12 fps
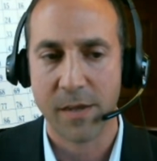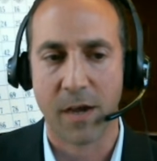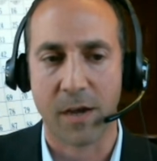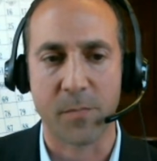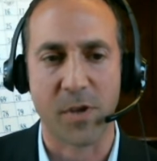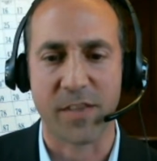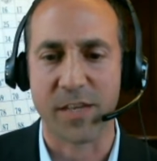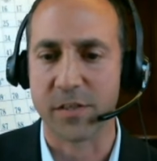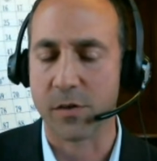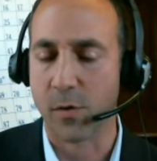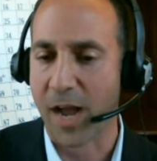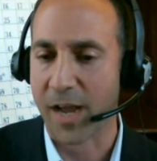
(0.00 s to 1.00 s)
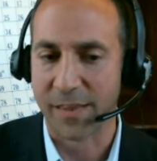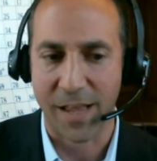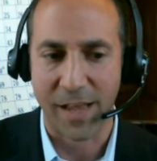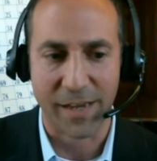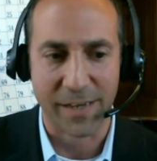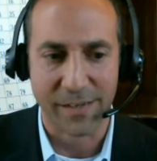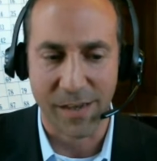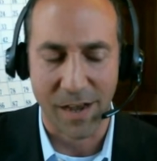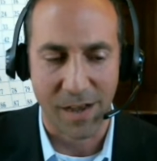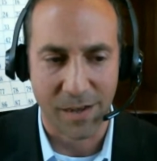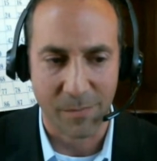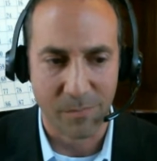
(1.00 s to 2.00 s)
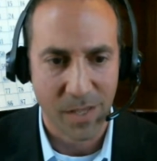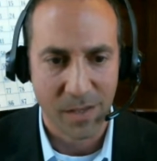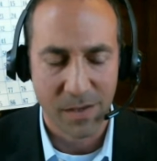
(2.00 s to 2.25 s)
Um, you have these new online um,